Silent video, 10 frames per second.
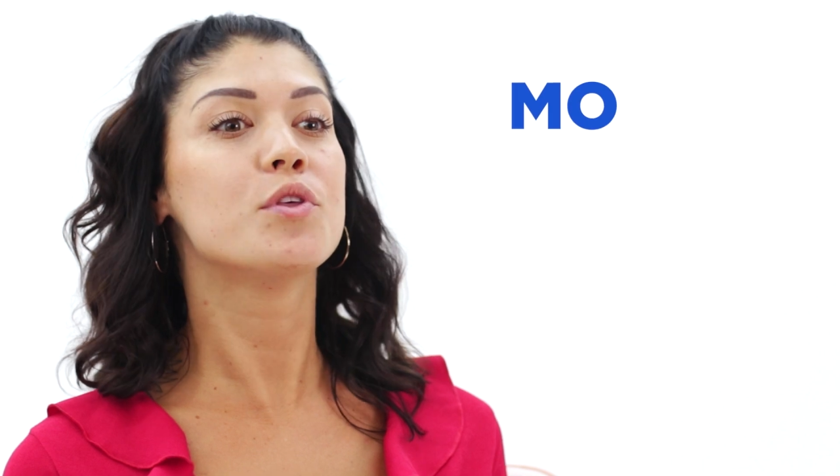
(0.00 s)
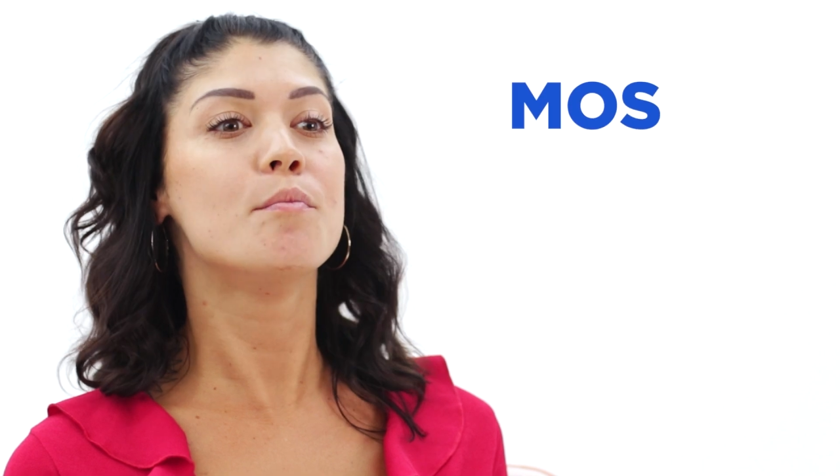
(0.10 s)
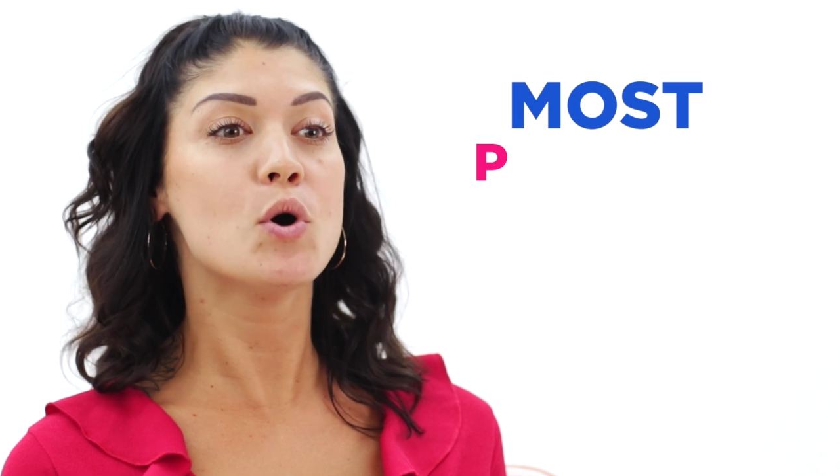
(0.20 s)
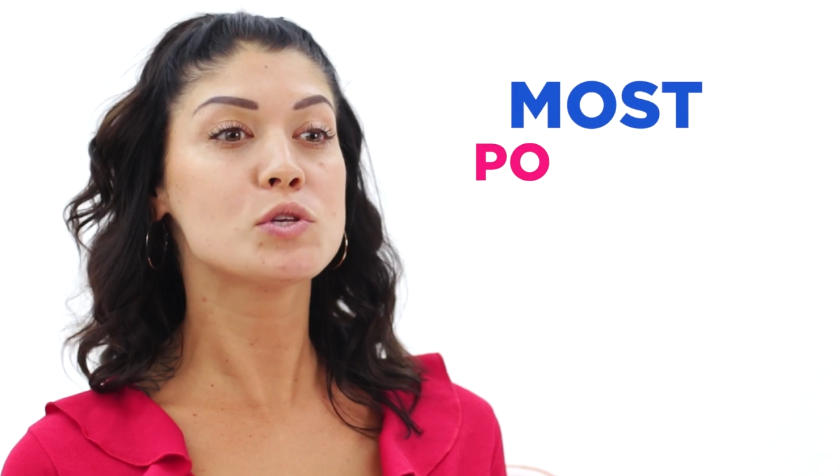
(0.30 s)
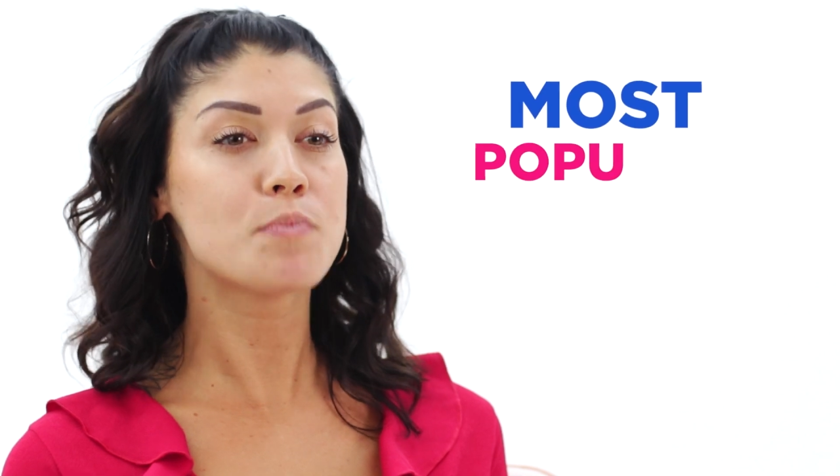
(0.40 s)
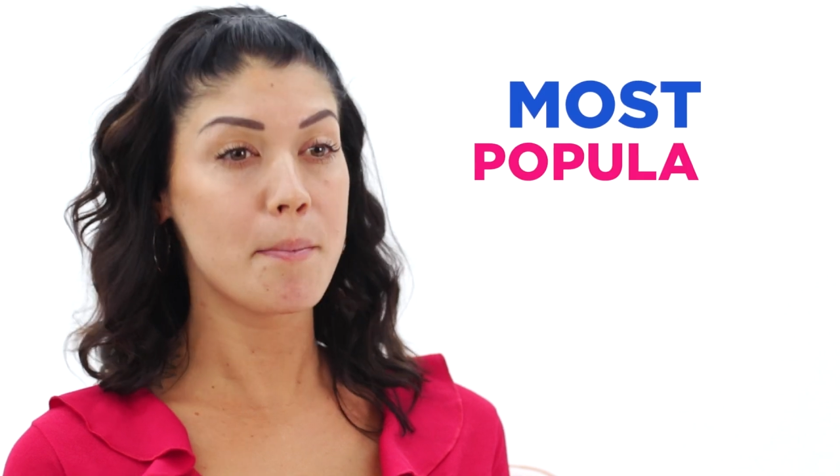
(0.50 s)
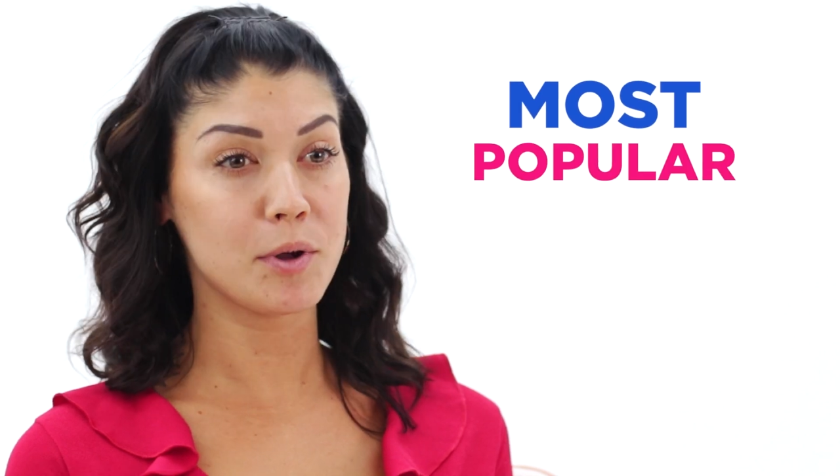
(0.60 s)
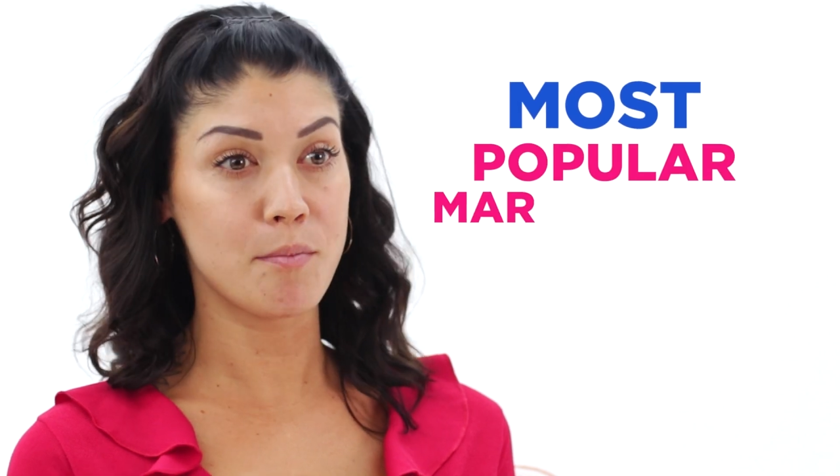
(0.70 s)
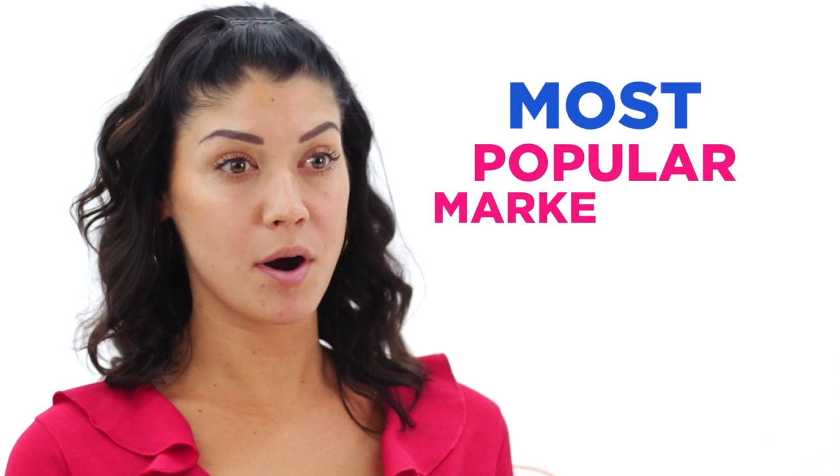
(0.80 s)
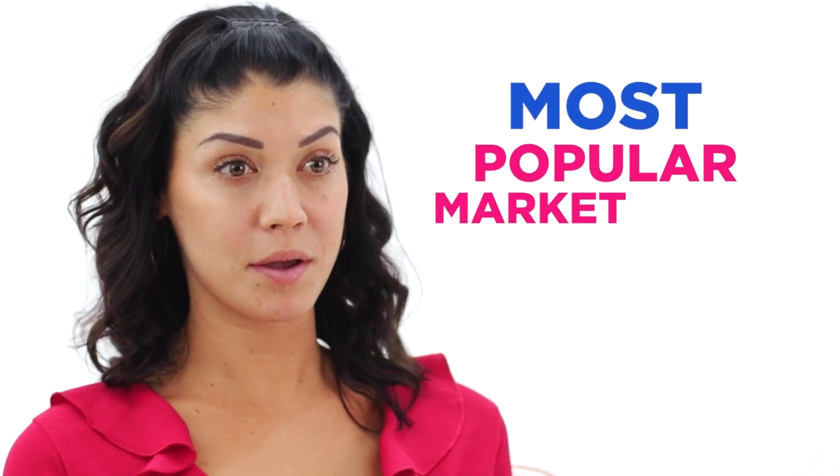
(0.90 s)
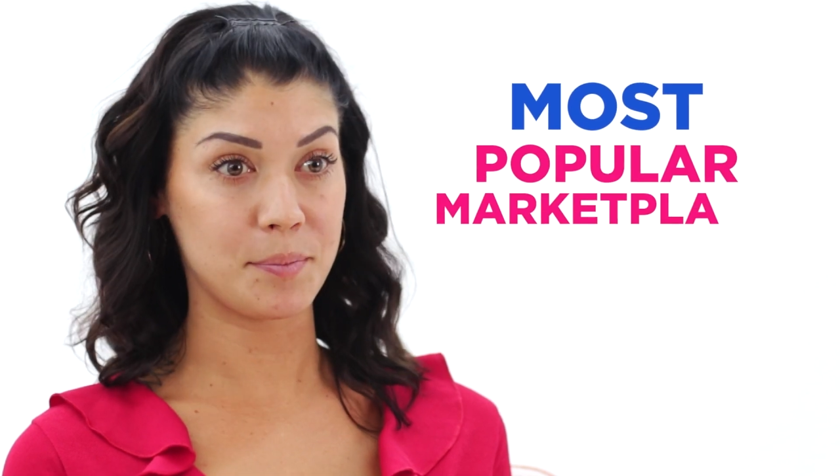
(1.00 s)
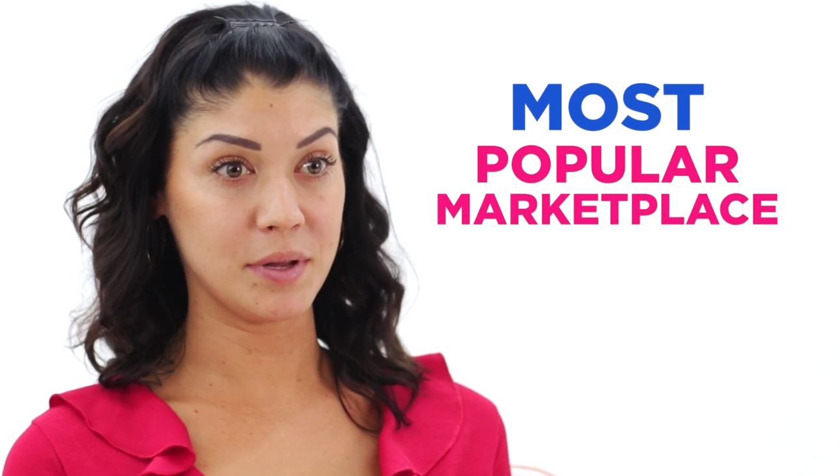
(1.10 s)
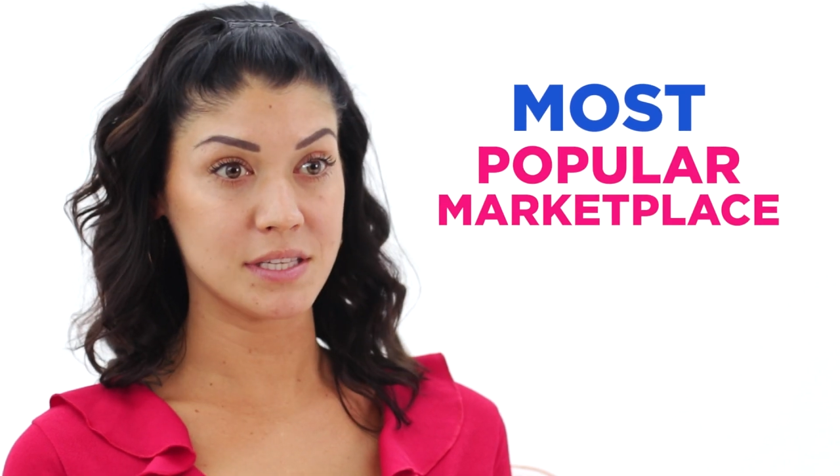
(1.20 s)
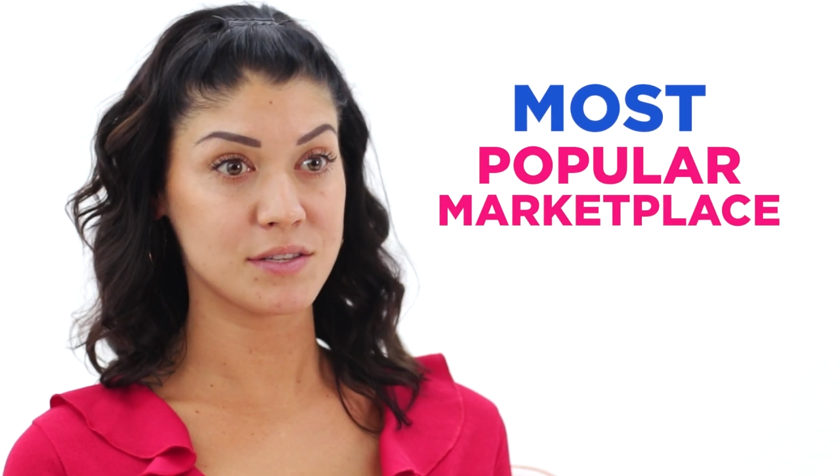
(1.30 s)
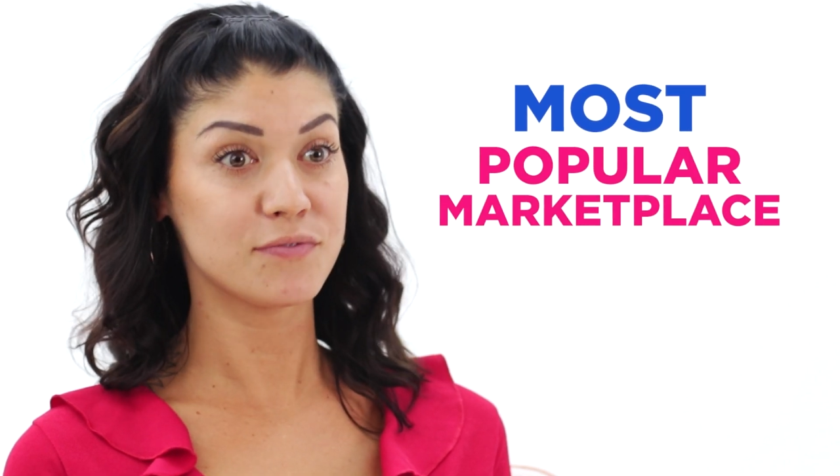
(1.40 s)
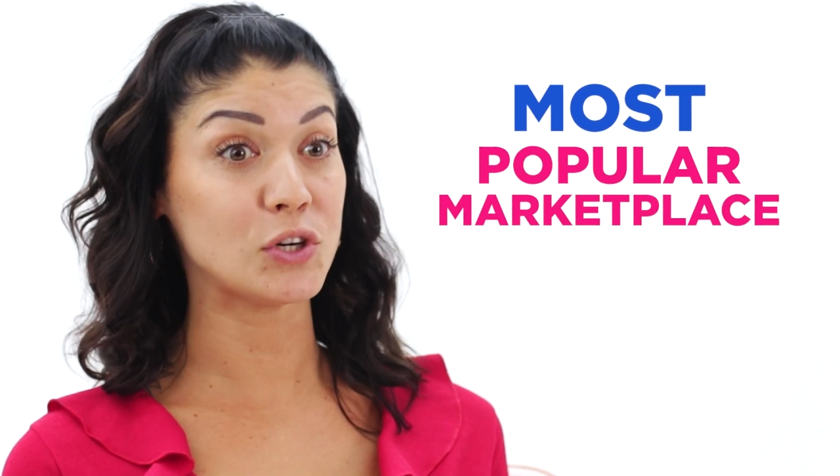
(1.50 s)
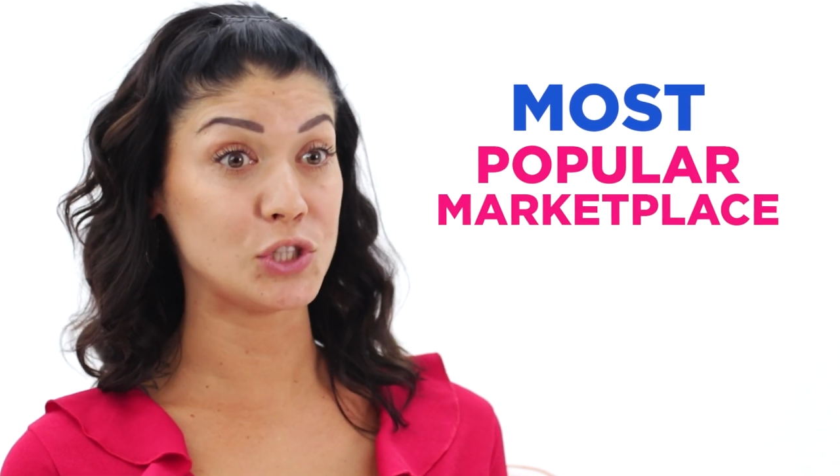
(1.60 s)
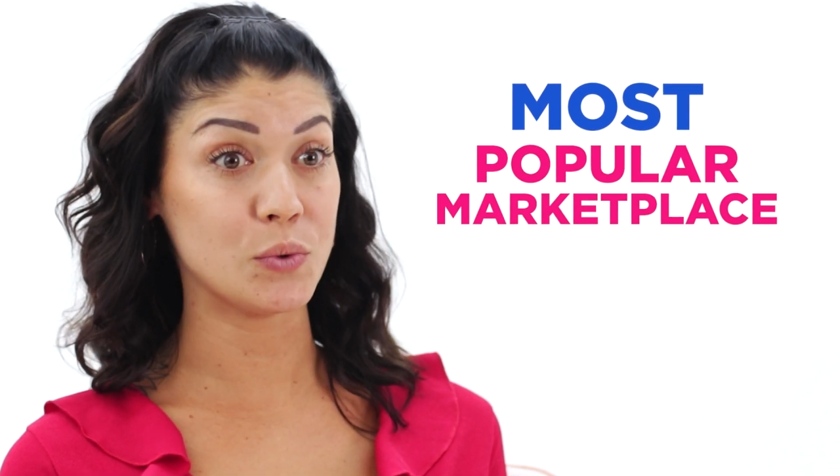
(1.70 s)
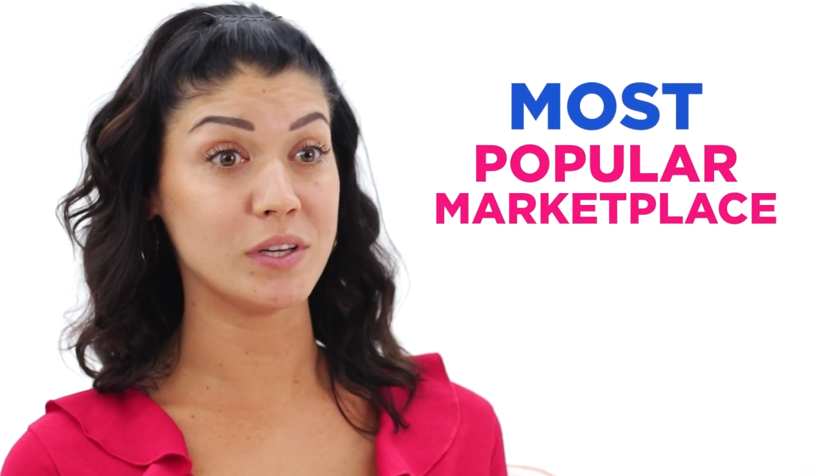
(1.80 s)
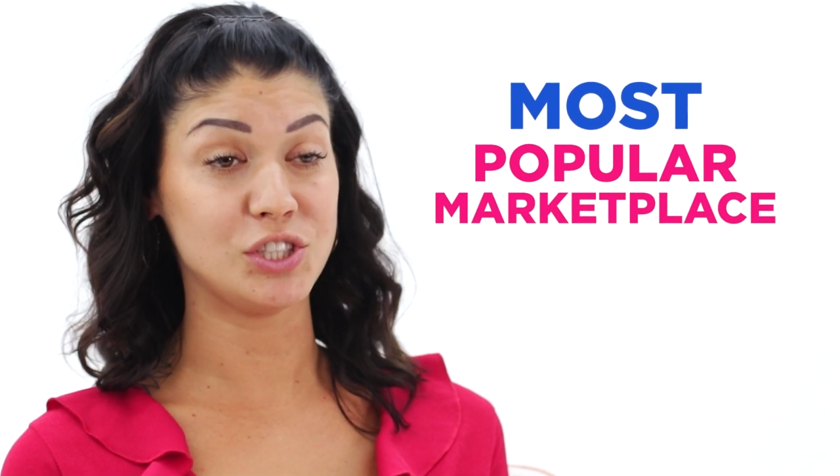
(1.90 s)
we're the most popular marketplace for
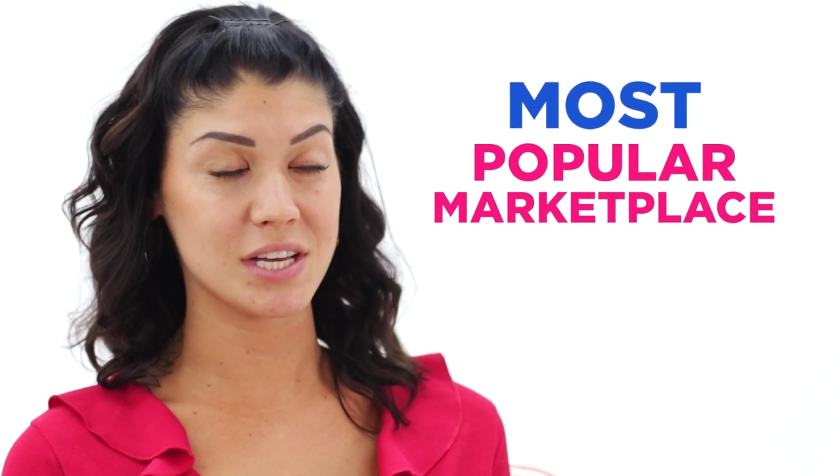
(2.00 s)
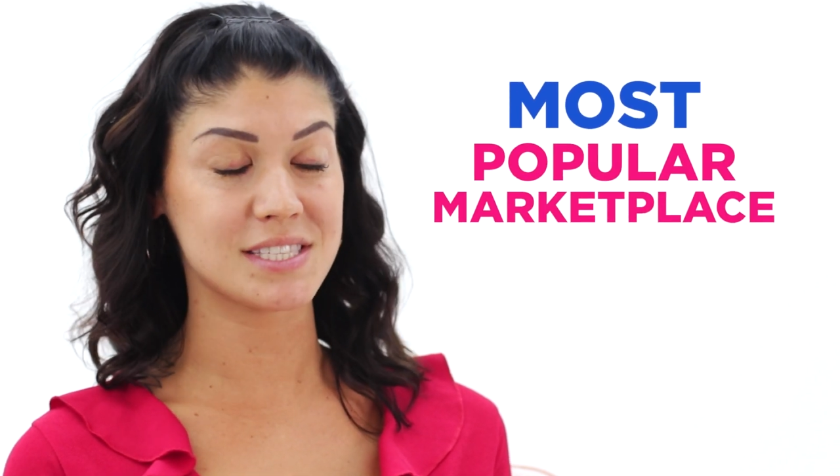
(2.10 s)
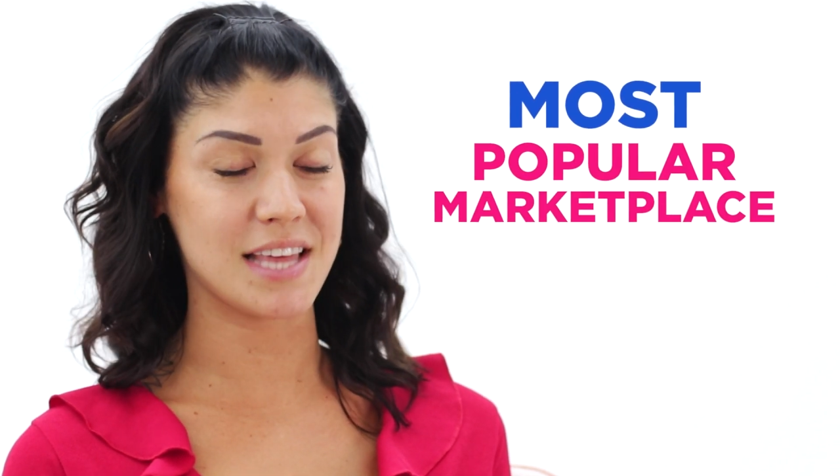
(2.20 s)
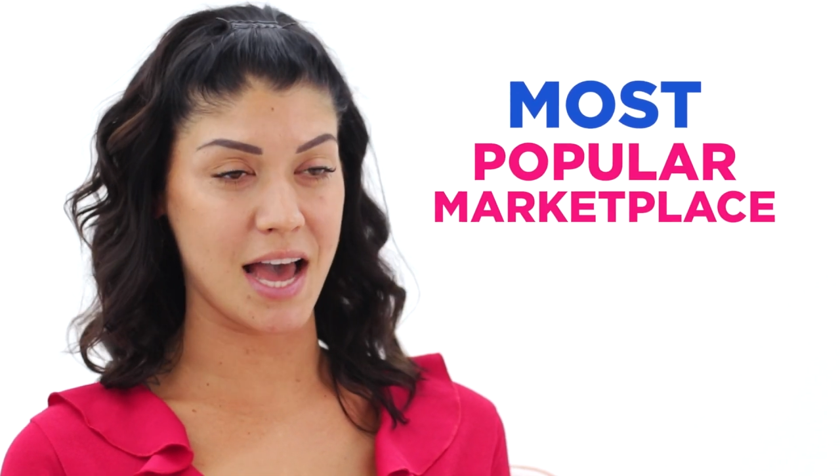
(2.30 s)
doing just